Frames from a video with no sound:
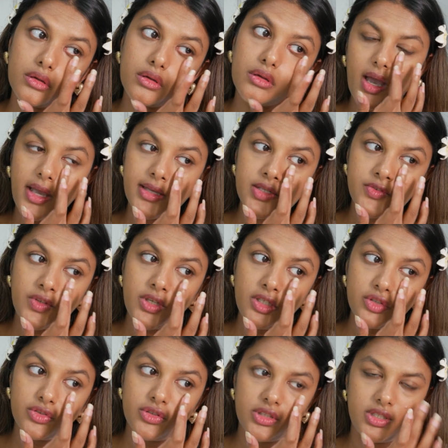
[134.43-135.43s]
I
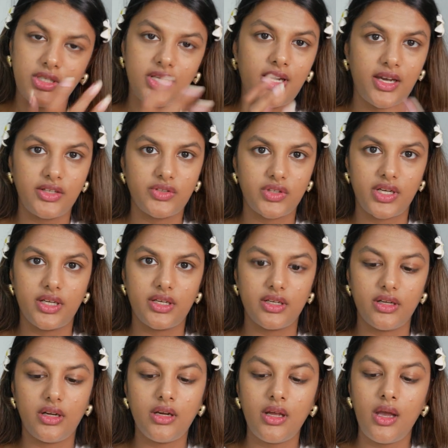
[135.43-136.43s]
feel really
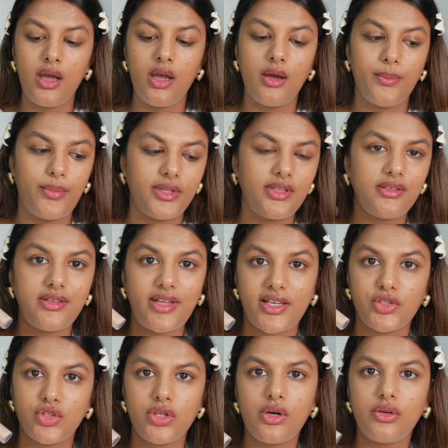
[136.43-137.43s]
hydrated, but the
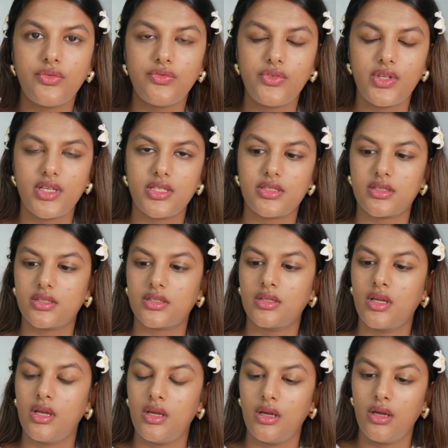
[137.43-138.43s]
texture of
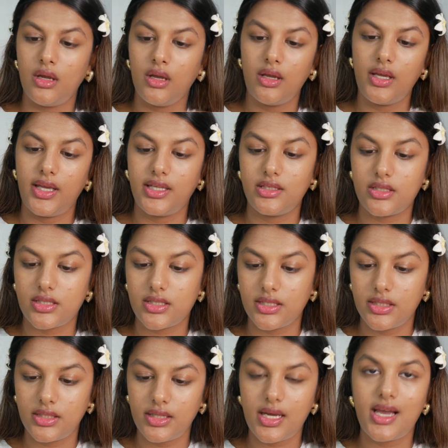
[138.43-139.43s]
this
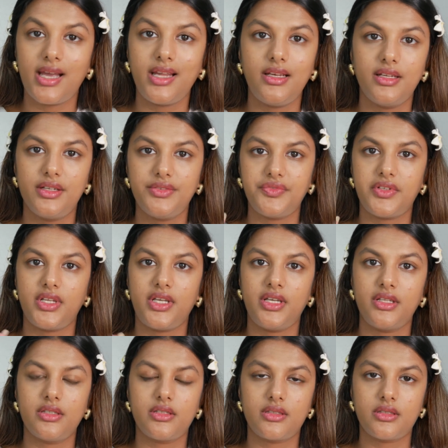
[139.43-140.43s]
Instant Eye Lift
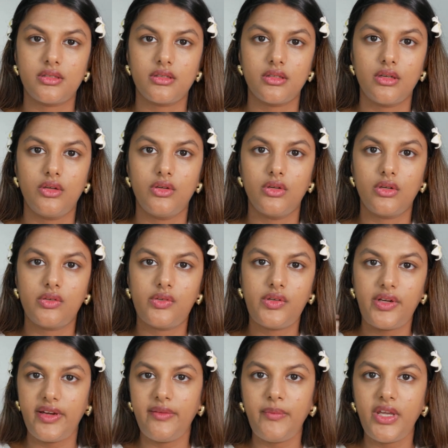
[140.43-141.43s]
is
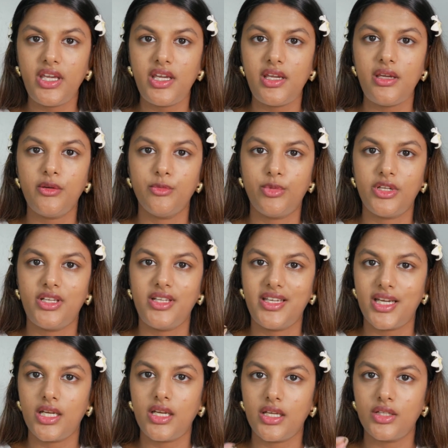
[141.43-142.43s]
creamy, but
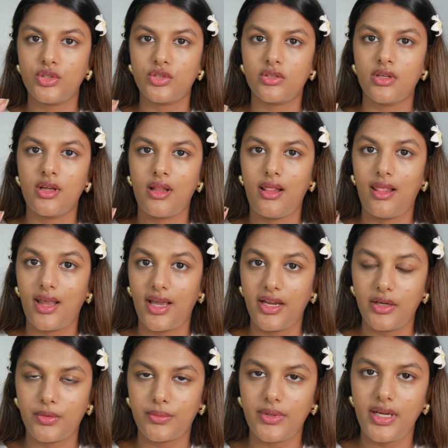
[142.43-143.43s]
yet it's
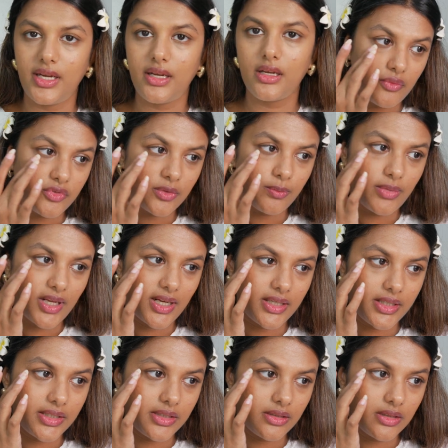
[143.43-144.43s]
lightweight. After
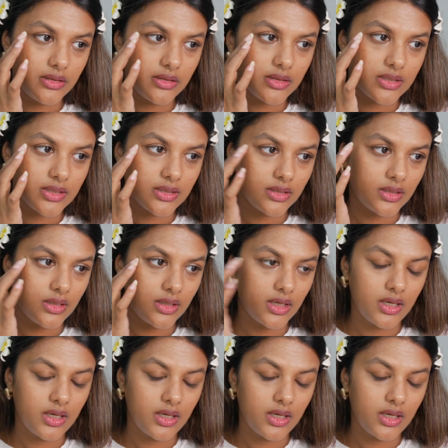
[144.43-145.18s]
blending this